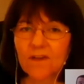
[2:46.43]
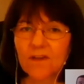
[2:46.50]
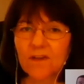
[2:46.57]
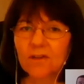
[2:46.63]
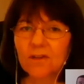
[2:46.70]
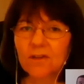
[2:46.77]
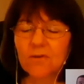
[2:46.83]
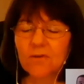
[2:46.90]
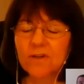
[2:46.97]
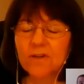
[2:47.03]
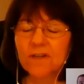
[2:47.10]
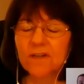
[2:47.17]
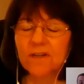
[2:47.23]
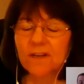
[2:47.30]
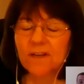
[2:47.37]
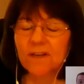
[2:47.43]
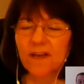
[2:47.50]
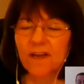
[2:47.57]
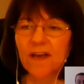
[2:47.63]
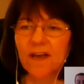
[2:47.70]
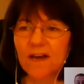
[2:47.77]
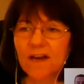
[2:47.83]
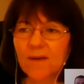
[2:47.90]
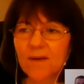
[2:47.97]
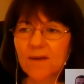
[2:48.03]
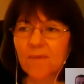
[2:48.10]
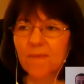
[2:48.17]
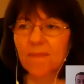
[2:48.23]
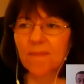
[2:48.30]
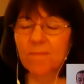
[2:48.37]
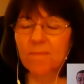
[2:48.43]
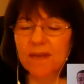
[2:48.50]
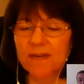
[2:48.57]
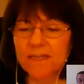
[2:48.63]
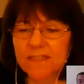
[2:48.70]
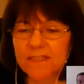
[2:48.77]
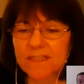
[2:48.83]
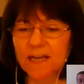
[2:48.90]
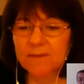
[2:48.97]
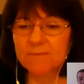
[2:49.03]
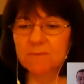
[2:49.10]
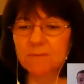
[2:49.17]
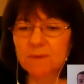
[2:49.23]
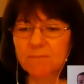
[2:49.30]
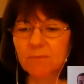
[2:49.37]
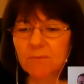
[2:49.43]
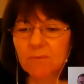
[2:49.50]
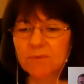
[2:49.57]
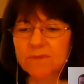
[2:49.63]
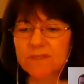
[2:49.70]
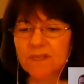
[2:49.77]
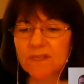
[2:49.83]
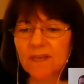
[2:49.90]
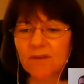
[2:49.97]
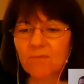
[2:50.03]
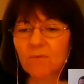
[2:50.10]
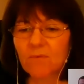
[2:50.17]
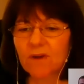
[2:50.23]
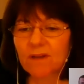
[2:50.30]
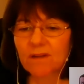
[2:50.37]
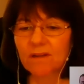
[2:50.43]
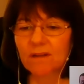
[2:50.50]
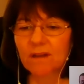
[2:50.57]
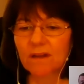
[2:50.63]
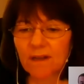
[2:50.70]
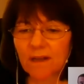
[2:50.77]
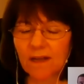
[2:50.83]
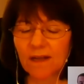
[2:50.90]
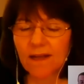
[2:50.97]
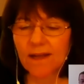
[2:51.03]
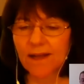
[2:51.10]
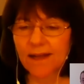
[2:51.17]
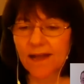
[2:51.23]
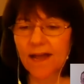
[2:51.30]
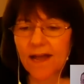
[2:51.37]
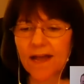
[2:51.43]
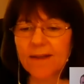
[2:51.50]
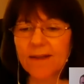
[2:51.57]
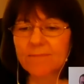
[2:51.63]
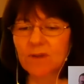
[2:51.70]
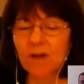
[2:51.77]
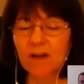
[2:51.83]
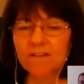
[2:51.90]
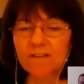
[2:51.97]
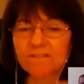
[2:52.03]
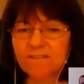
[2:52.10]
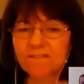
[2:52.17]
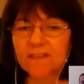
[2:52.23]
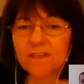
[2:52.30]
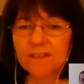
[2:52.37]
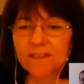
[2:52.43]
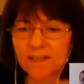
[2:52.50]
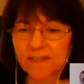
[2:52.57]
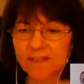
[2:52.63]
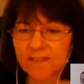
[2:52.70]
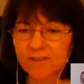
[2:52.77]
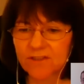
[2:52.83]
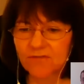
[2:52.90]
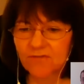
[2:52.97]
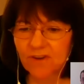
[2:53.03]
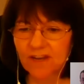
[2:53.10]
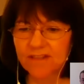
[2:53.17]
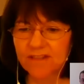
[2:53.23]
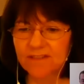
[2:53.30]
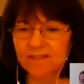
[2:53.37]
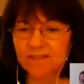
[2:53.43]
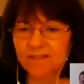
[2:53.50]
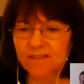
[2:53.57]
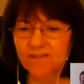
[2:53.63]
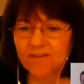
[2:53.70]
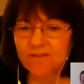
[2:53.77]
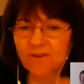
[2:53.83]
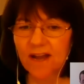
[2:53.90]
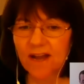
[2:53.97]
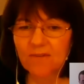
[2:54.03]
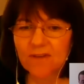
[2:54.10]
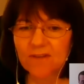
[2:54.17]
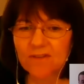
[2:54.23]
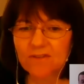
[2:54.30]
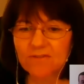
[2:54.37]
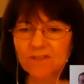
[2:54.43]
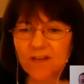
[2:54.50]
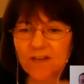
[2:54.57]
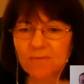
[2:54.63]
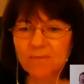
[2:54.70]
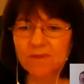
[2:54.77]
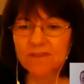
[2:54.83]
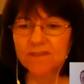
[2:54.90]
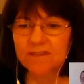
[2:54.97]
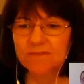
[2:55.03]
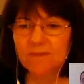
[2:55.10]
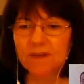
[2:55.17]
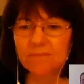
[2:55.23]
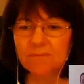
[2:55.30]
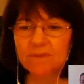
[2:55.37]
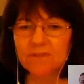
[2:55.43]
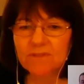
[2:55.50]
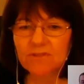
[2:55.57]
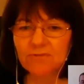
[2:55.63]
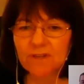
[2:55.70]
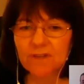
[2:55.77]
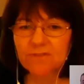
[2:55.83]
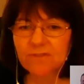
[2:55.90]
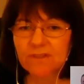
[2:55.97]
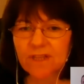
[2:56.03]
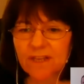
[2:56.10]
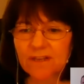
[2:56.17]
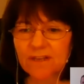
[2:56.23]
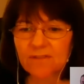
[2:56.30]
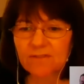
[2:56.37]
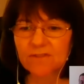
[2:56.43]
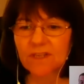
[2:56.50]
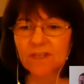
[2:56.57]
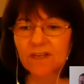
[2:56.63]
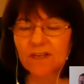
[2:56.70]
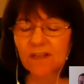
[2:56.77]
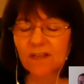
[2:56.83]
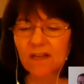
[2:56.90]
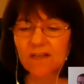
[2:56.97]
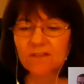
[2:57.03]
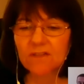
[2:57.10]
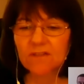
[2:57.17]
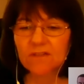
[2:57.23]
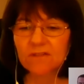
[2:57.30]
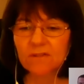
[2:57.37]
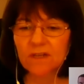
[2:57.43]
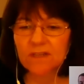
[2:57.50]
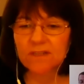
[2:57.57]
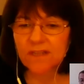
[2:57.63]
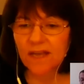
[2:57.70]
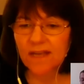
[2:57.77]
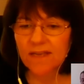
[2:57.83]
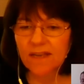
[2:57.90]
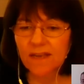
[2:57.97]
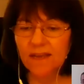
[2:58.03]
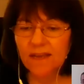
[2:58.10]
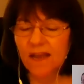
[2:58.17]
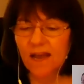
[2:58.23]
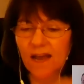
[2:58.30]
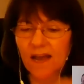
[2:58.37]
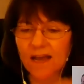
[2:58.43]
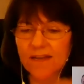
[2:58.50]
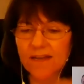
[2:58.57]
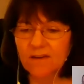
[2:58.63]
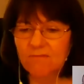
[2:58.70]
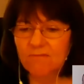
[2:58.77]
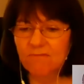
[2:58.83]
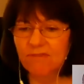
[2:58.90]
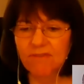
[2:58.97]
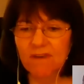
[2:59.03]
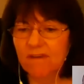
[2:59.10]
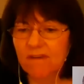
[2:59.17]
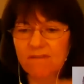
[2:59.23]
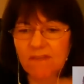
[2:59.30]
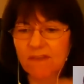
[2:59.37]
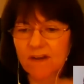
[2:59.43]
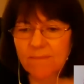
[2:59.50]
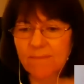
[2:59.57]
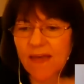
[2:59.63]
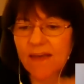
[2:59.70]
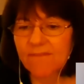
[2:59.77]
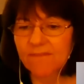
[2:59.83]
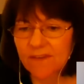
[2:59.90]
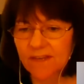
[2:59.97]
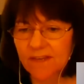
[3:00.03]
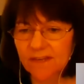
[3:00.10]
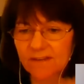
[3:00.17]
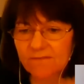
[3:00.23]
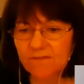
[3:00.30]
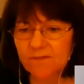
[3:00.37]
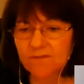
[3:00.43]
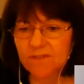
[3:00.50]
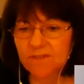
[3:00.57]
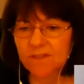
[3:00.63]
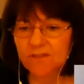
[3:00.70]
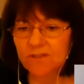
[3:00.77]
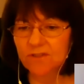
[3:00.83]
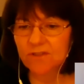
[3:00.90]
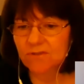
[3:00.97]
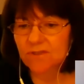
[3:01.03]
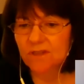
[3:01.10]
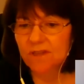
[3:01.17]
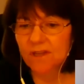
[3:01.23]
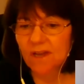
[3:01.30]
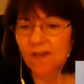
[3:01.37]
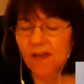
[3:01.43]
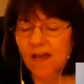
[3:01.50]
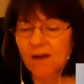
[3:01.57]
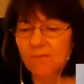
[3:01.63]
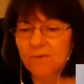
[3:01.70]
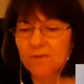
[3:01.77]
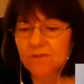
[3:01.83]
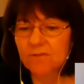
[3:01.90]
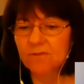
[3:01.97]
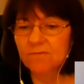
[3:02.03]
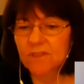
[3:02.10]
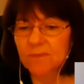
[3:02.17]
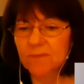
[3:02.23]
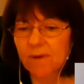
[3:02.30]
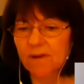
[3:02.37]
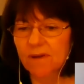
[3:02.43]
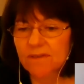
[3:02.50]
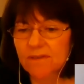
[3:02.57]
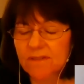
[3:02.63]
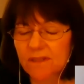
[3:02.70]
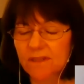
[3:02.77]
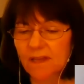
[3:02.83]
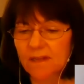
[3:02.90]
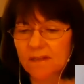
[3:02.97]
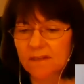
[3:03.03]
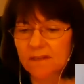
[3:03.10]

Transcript: Lorna, many times people will say, well, I'm not feeling any stress. You know, how can you tell me this might be stress-related or psychological, because I don't think that I'm having any of those issues. How would you respond to that?